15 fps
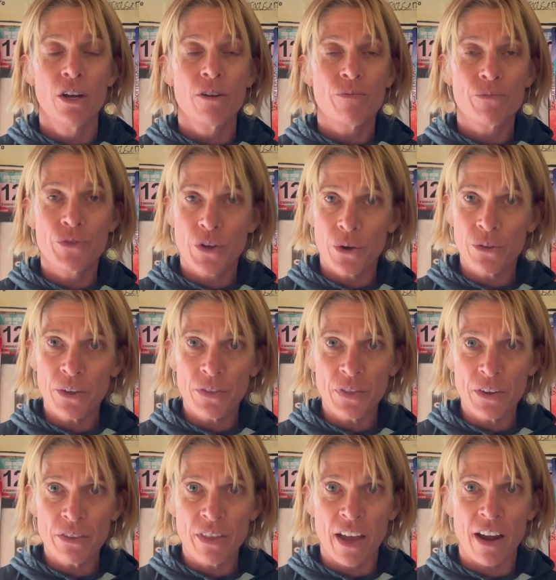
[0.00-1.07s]
know that
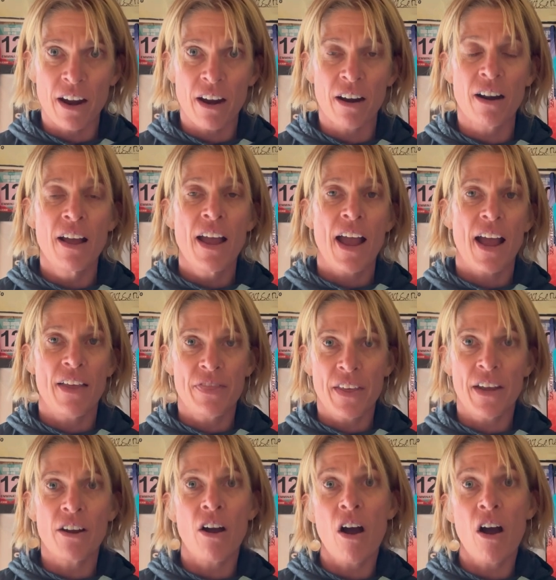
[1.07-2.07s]
they're there and there